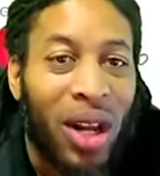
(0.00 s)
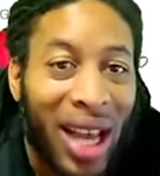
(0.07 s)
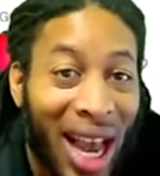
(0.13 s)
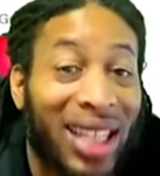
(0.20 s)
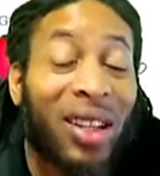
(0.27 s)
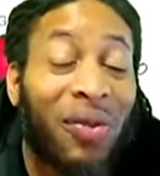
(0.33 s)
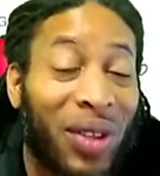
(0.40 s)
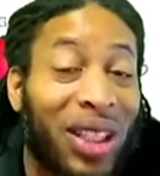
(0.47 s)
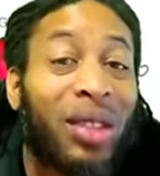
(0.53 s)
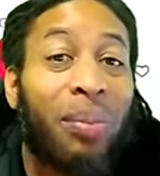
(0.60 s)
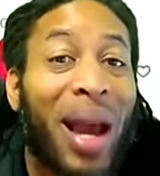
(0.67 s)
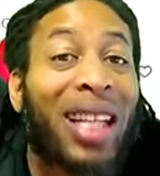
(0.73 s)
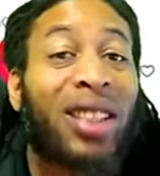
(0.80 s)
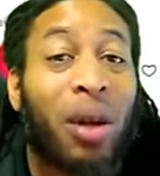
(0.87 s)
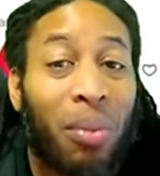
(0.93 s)
as if it's
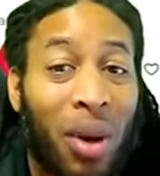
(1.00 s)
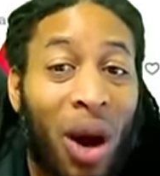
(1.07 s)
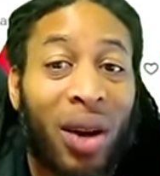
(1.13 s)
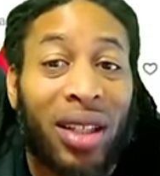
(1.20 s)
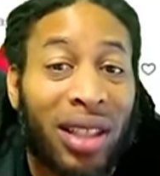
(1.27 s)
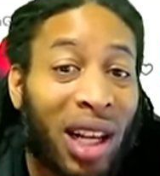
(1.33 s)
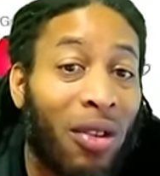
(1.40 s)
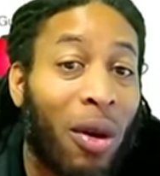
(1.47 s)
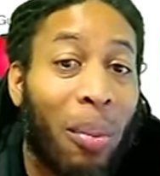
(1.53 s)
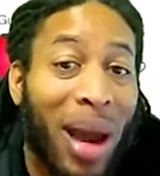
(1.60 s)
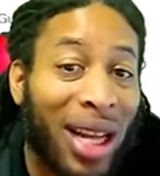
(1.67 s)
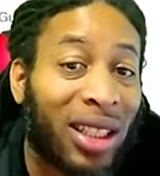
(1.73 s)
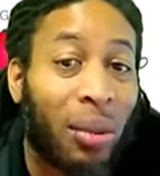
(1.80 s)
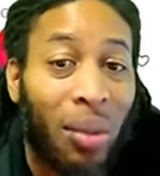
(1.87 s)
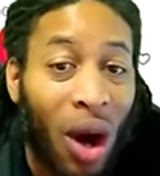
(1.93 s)
basketball instead of a
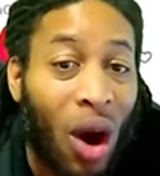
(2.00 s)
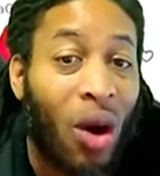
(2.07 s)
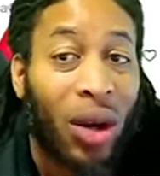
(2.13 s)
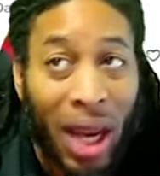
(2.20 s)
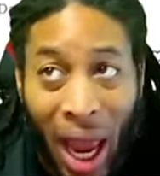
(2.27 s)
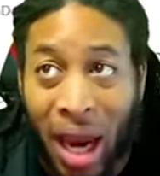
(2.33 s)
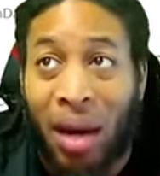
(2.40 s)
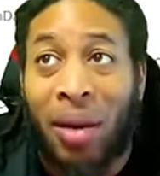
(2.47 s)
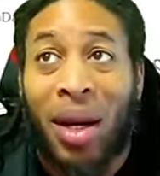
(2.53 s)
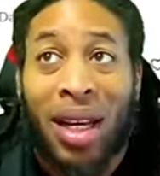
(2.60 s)
basketball game.